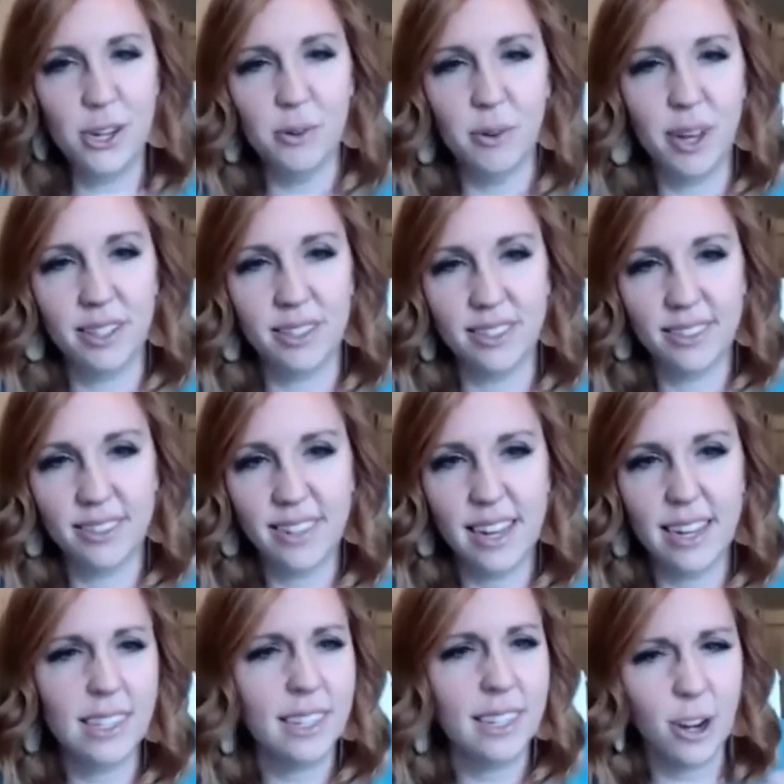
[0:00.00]
you because
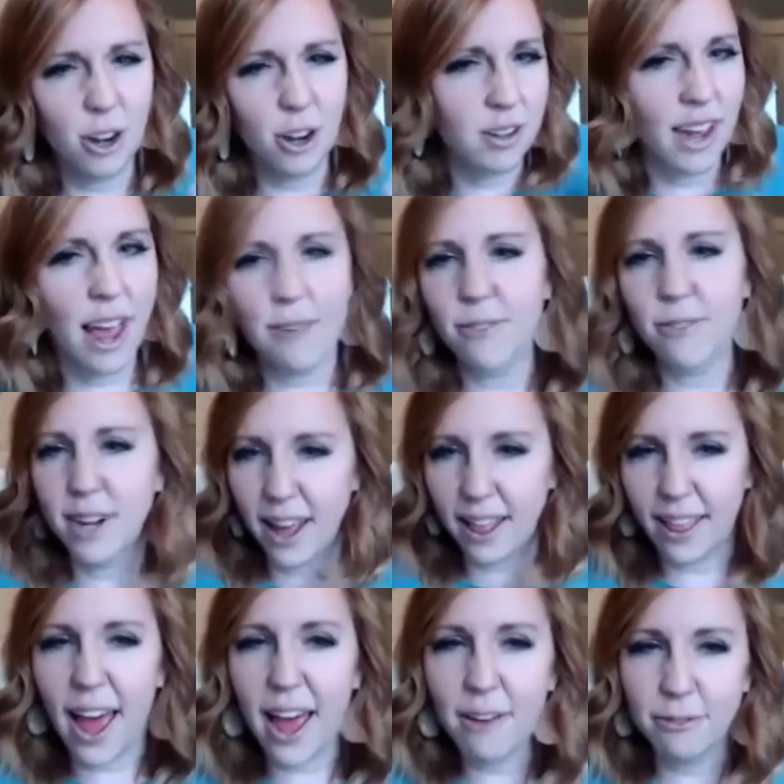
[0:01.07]
it's your
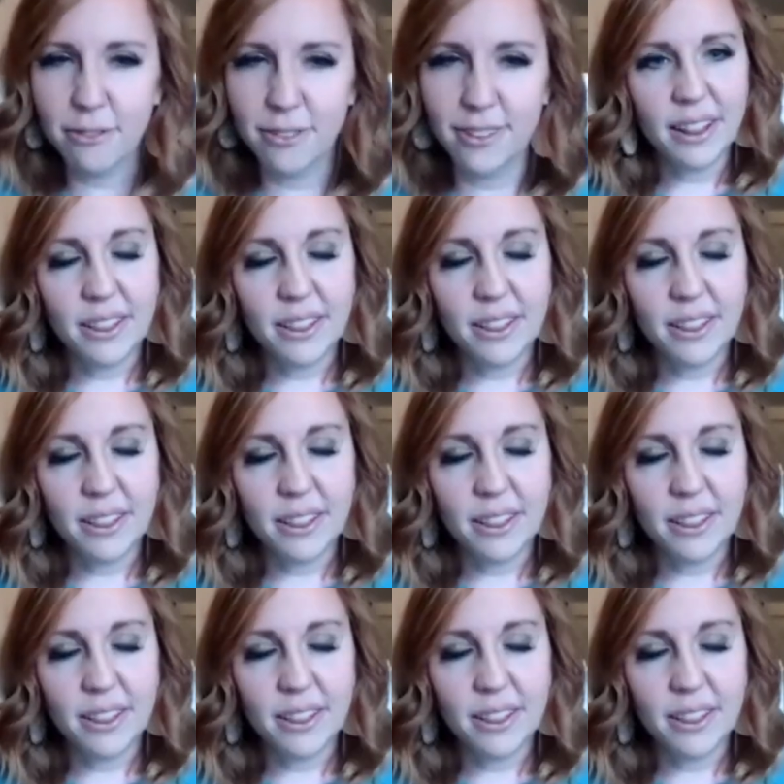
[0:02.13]
everyday life.